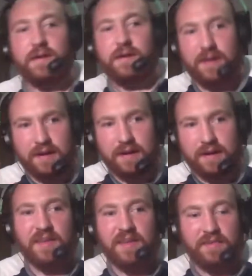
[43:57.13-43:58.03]
and I'll
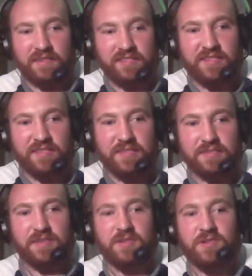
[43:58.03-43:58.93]
say this
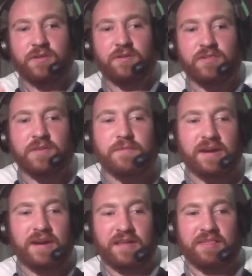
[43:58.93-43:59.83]
show's
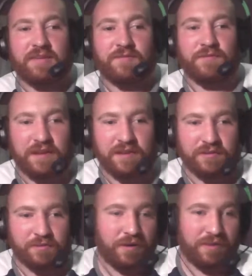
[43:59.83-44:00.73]
community is different than
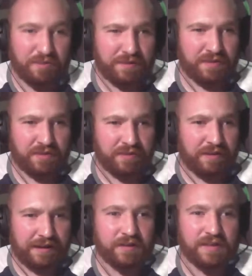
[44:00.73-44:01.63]
other ones because
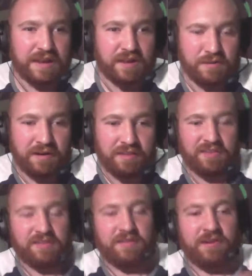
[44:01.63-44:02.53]
a lot of
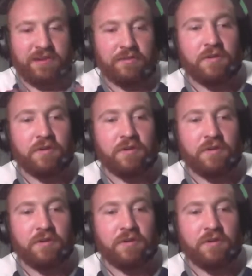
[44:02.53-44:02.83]
communities continue to grow.